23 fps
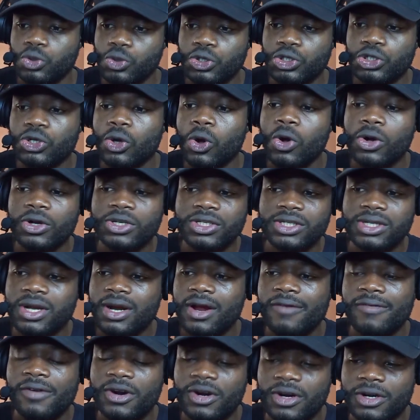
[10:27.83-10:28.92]
two songs
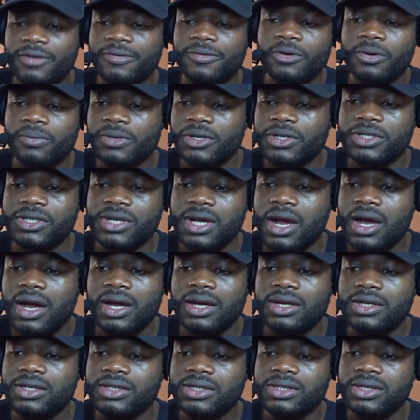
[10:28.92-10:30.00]
that I've heard from these
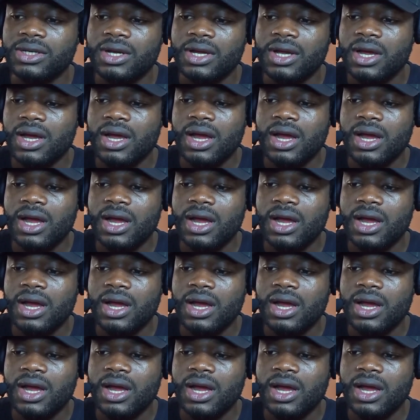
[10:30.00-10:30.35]
guys